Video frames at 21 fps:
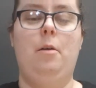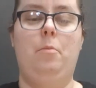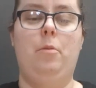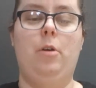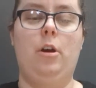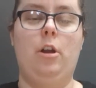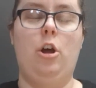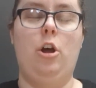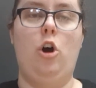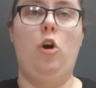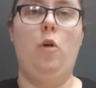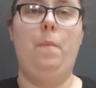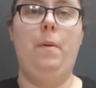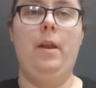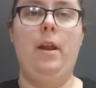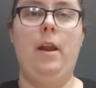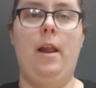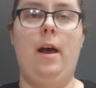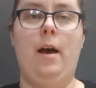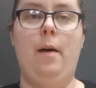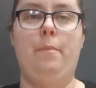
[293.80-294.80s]
we're going to open
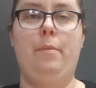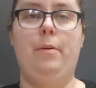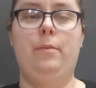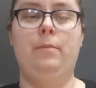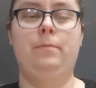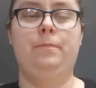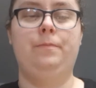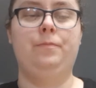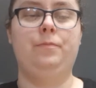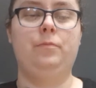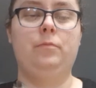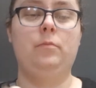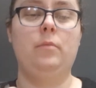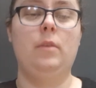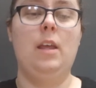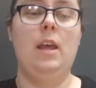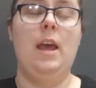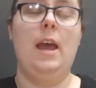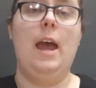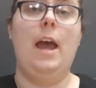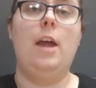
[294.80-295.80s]
it up,
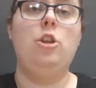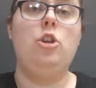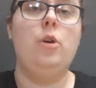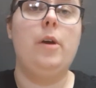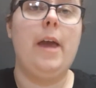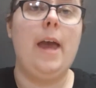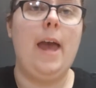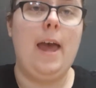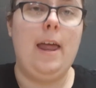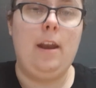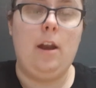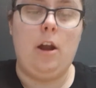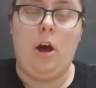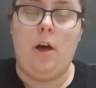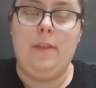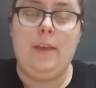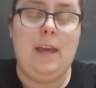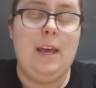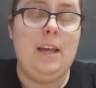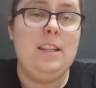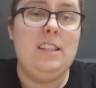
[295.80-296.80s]
and you can, on
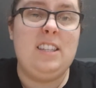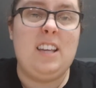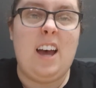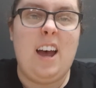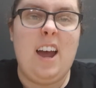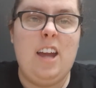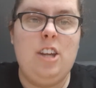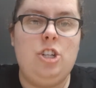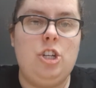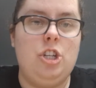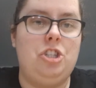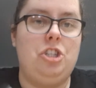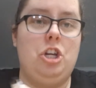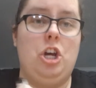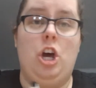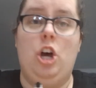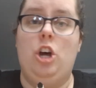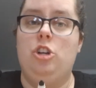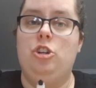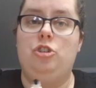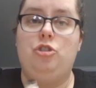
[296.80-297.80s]
the inside, just
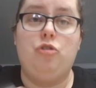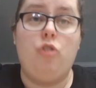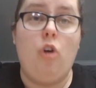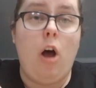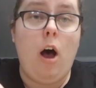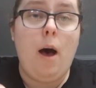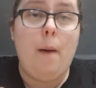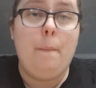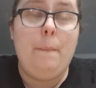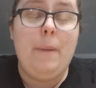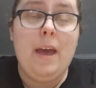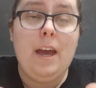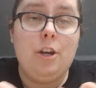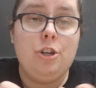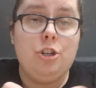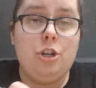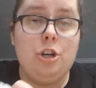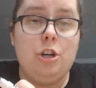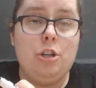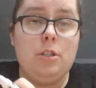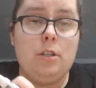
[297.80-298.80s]
draw
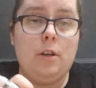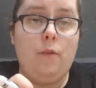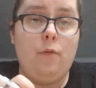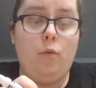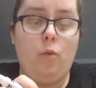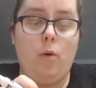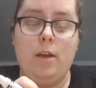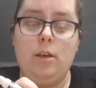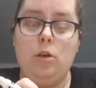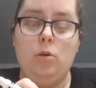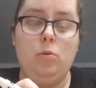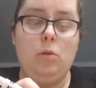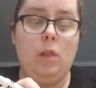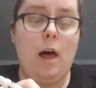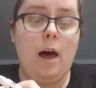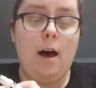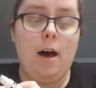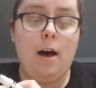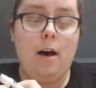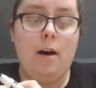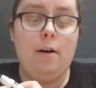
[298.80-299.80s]
pictures of what you
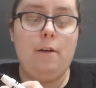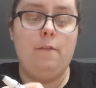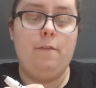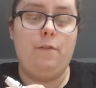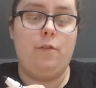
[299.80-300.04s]
love